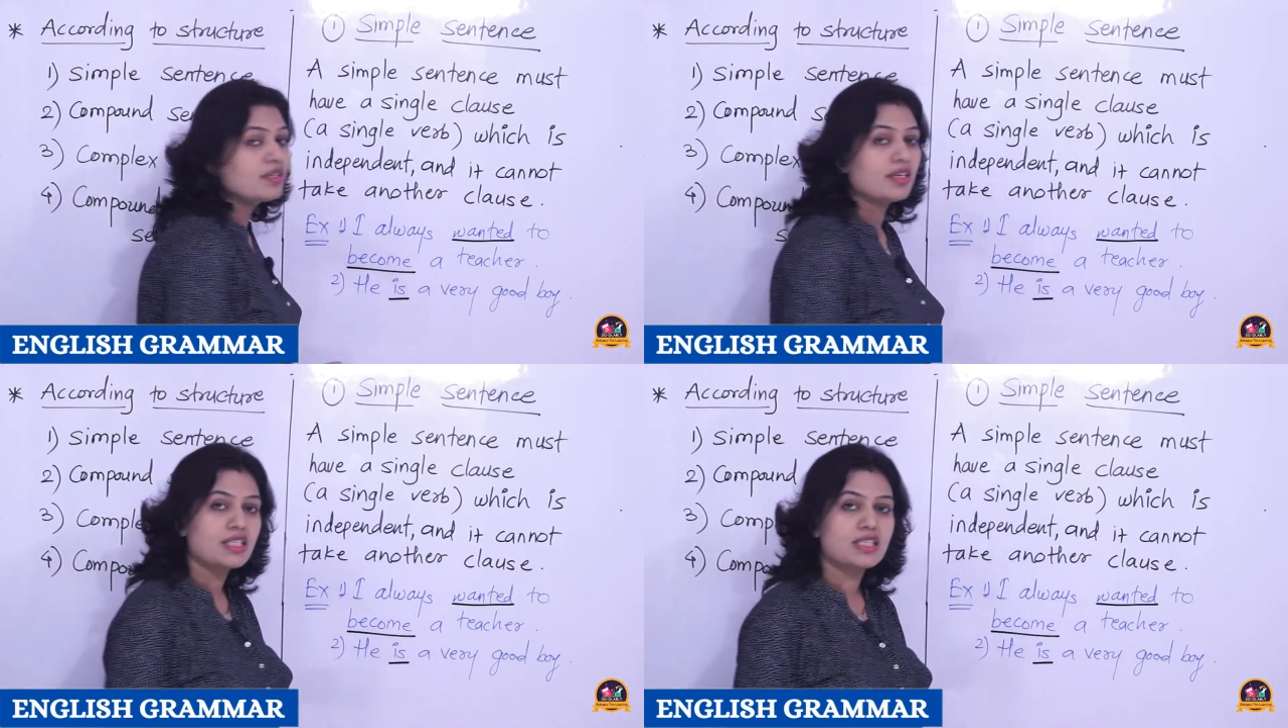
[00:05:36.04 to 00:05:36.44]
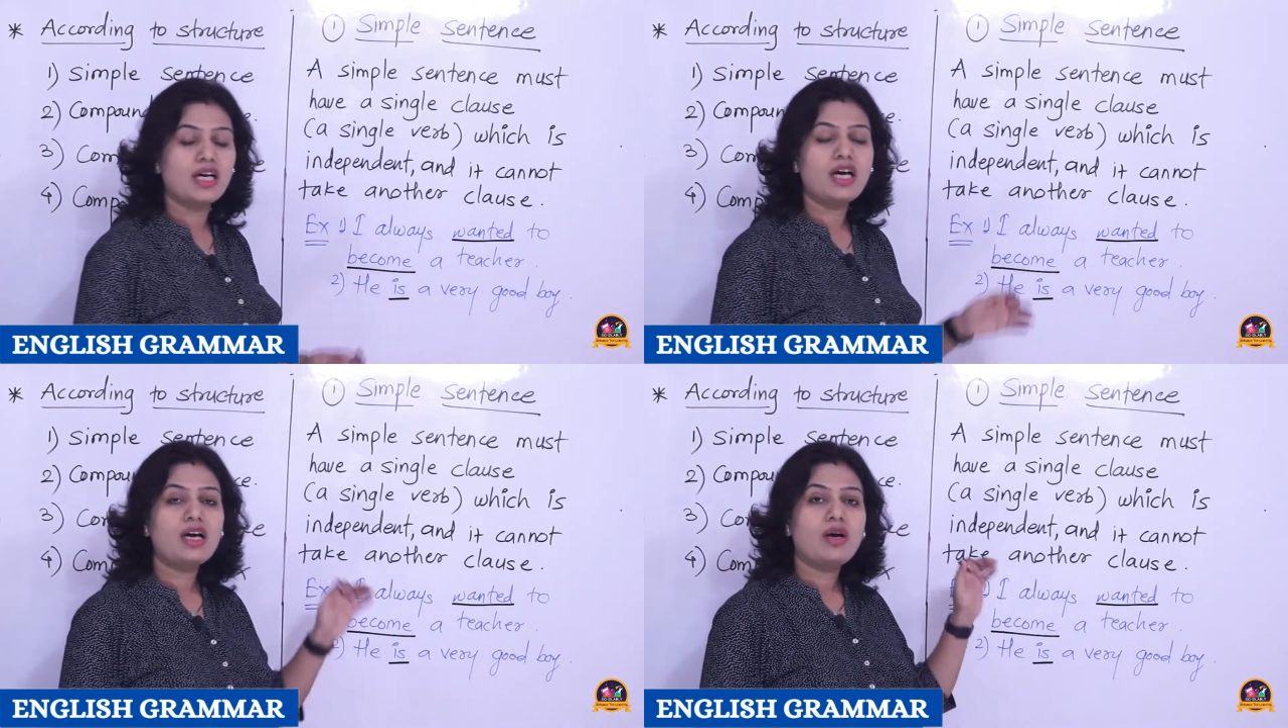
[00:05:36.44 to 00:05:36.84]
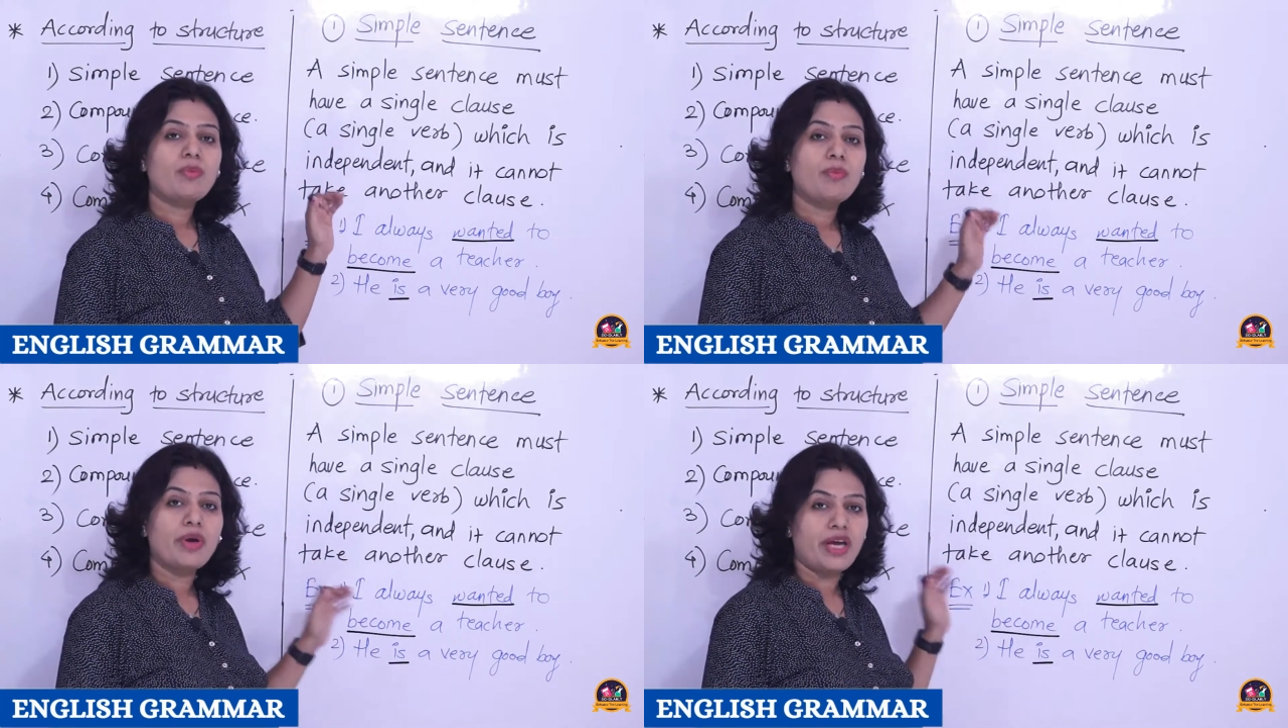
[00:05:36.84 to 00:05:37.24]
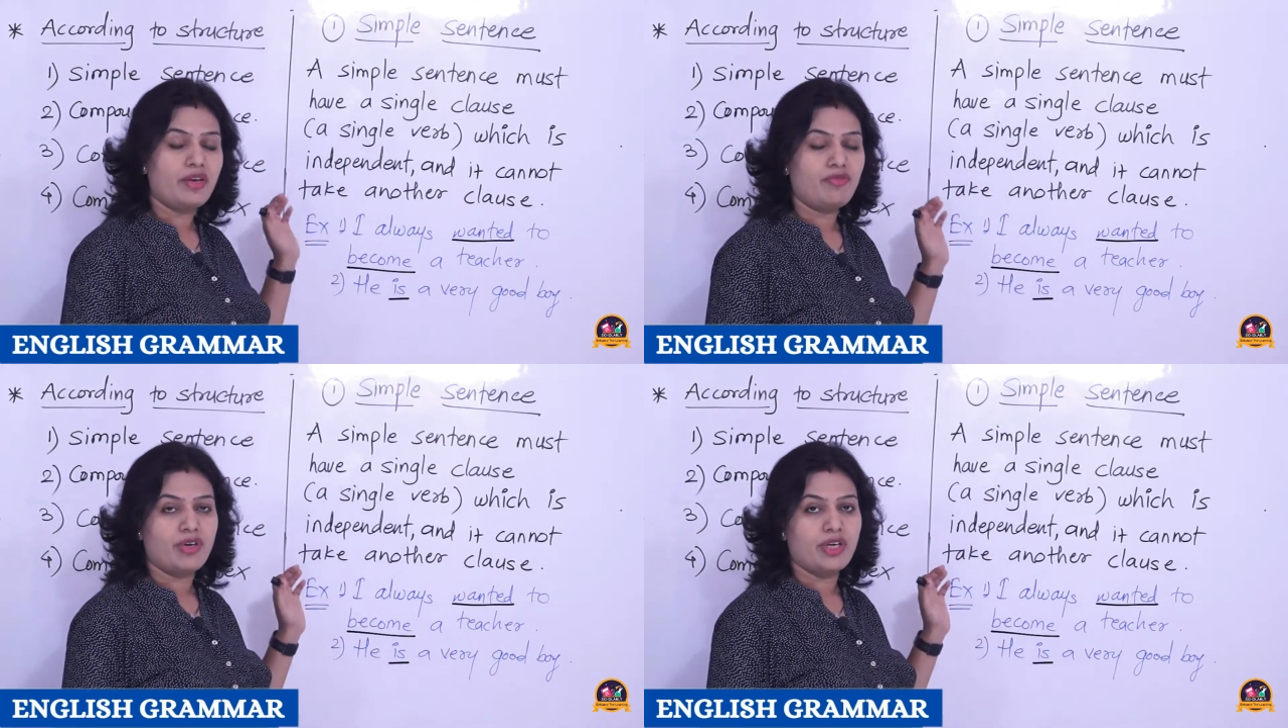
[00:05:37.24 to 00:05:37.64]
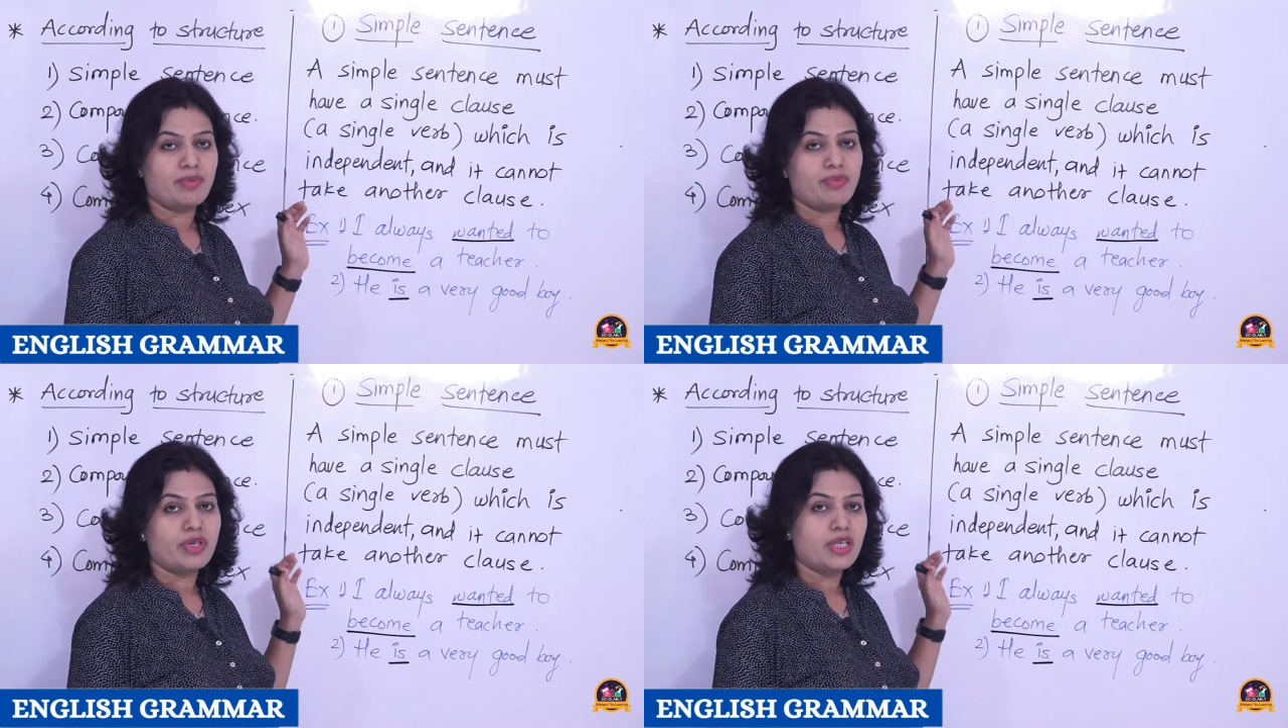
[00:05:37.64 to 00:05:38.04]
Is the main verb
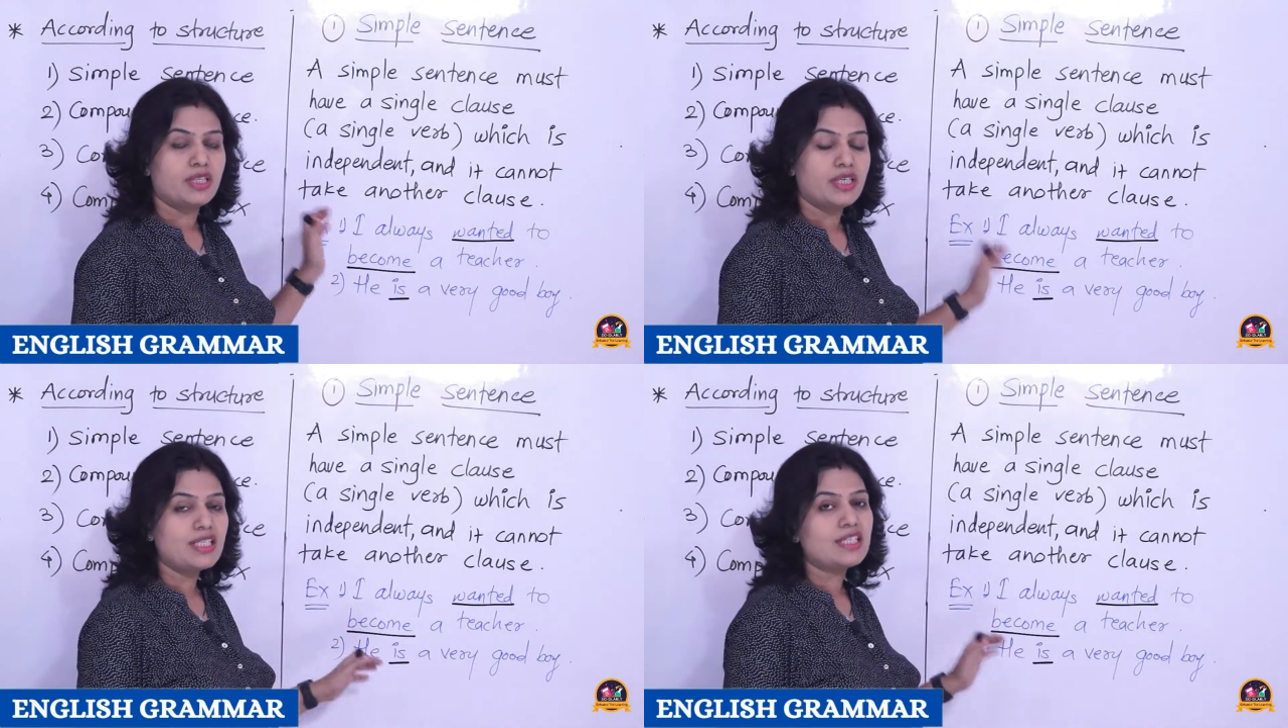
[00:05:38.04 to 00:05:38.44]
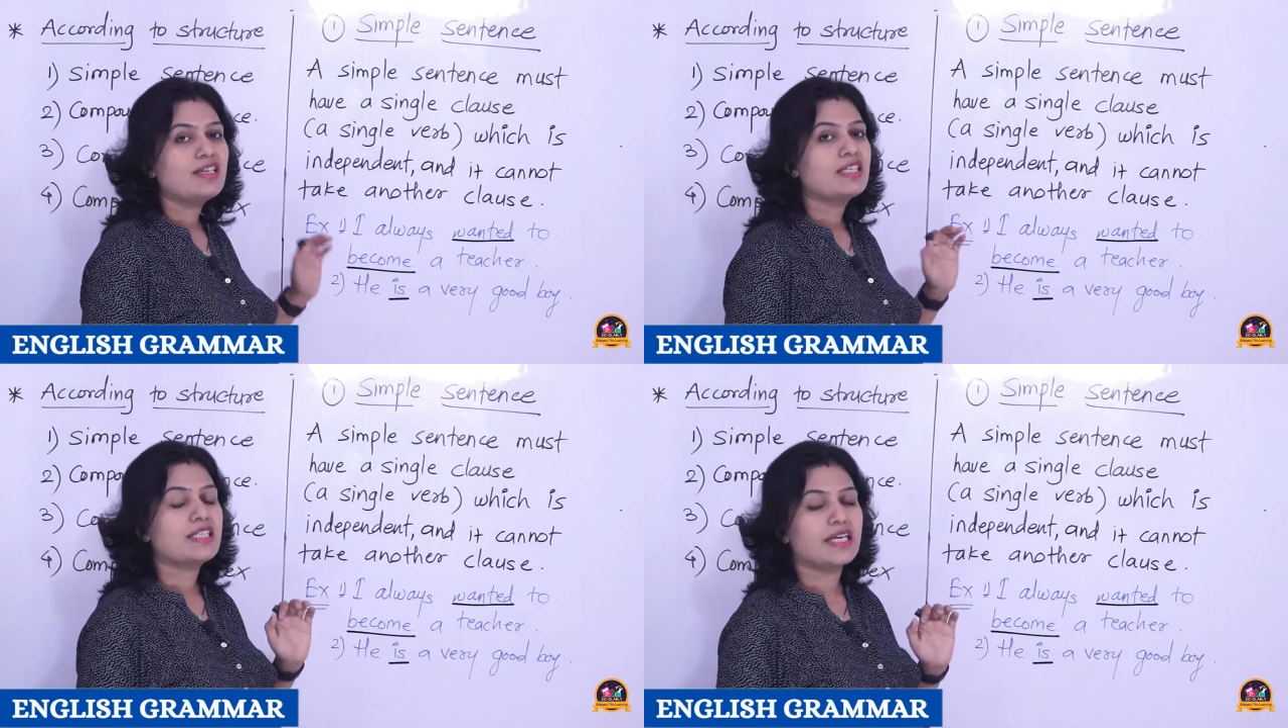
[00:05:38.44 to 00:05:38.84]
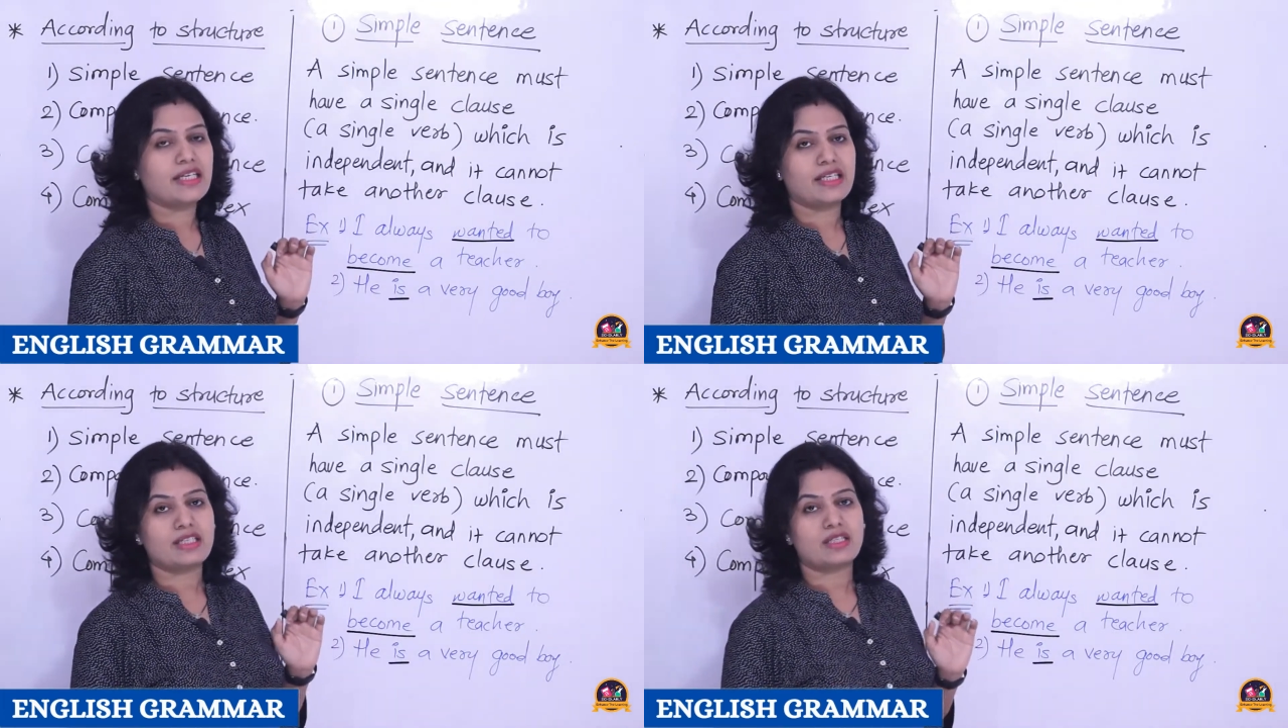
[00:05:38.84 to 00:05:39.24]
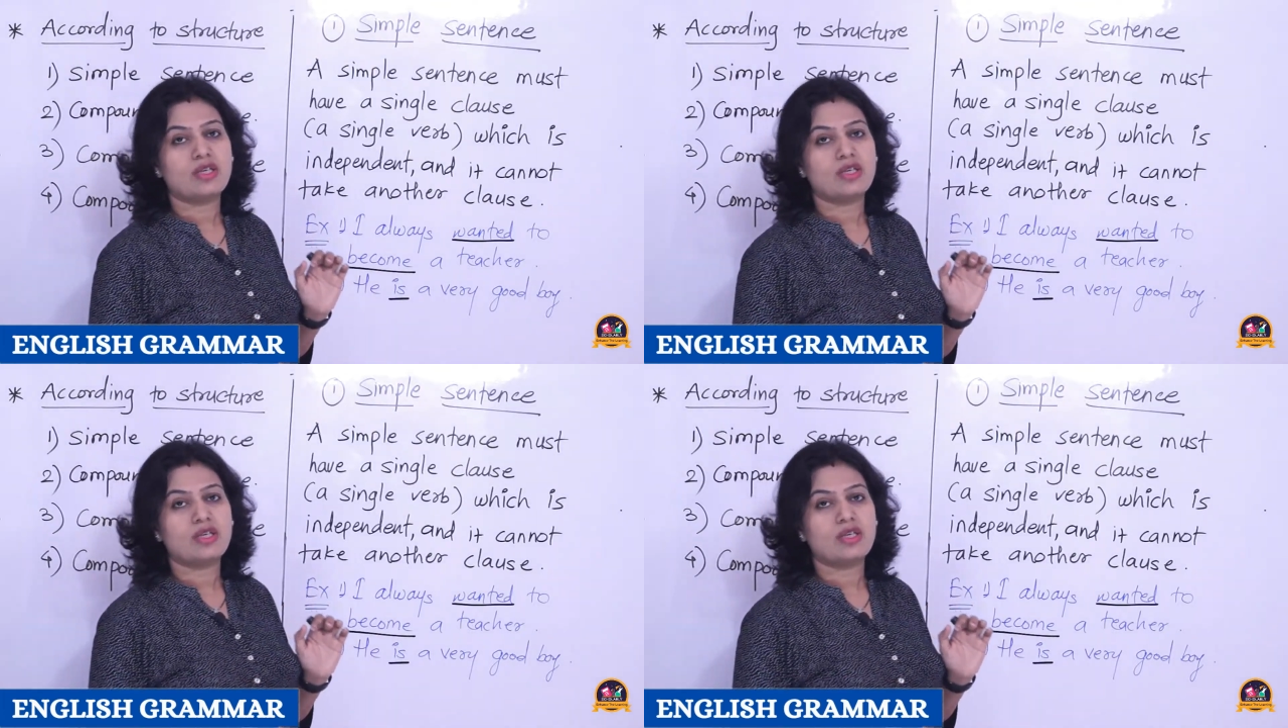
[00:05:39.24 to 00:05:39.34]
in this sentence.